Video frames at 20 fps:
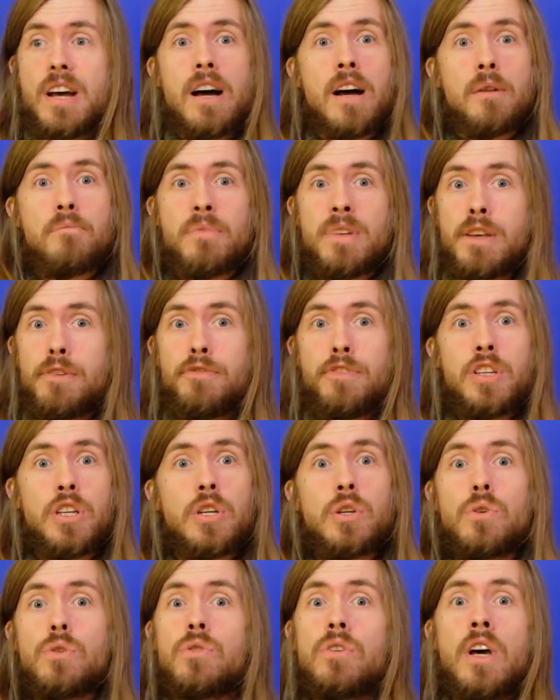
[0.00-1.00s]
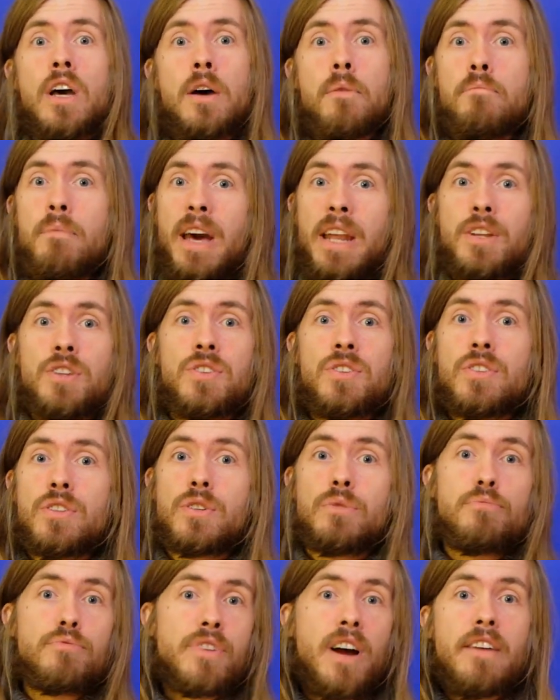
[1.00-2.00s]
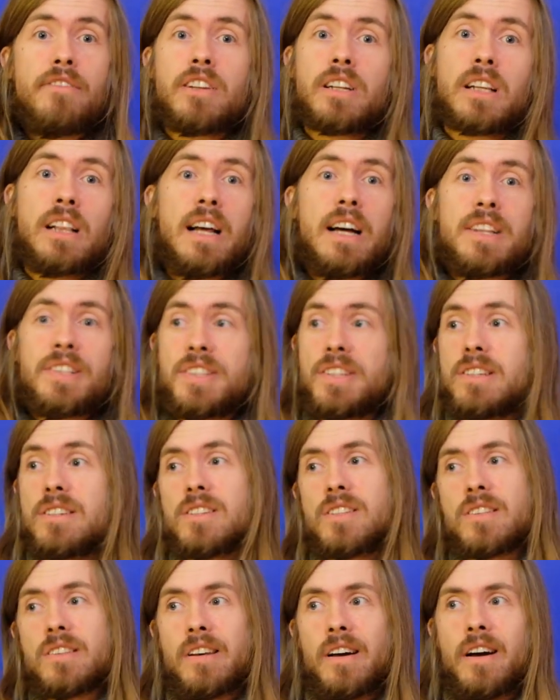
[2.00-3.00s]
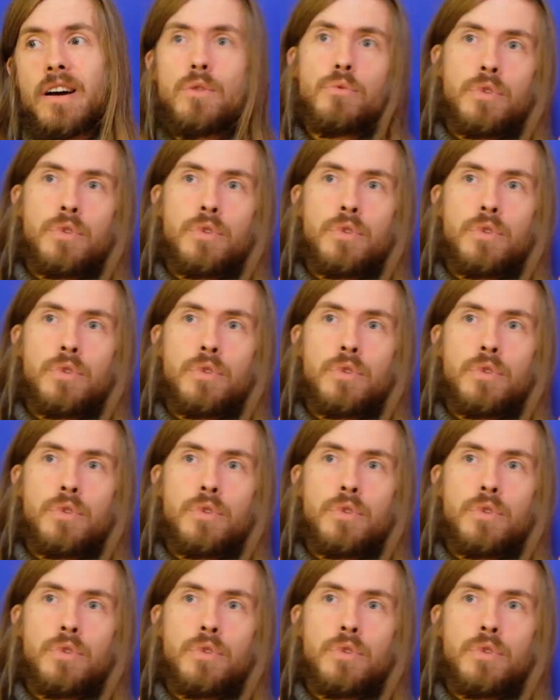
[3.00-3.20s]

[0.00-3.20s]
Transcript: Um, if you manage to do private classes uh,